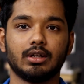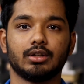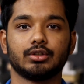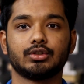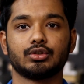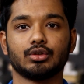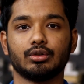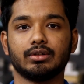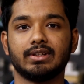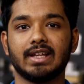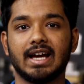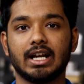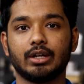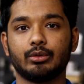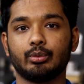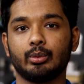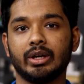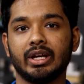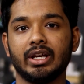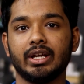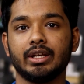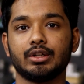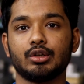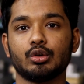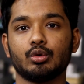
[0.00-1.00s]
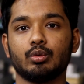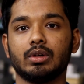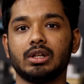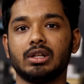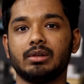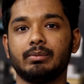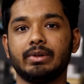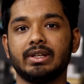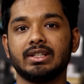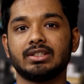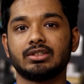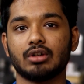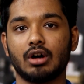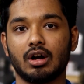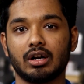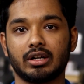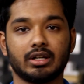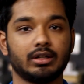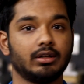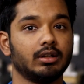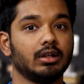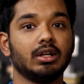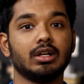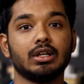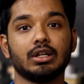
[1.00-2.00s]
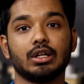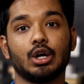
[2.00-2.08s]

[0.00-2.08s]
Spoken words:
So that way you will be sorted.